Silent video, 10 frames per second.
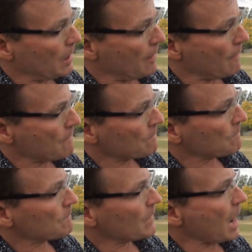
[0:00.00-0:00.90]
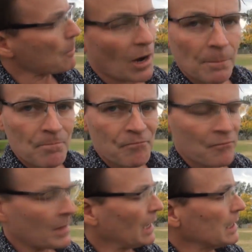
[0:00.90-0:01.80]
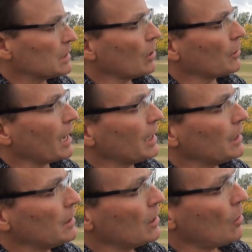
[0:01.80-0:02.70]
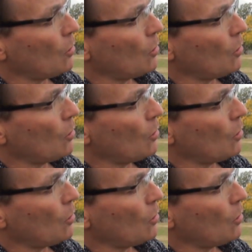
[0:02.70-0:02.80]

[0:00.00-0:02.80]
uh, camera is located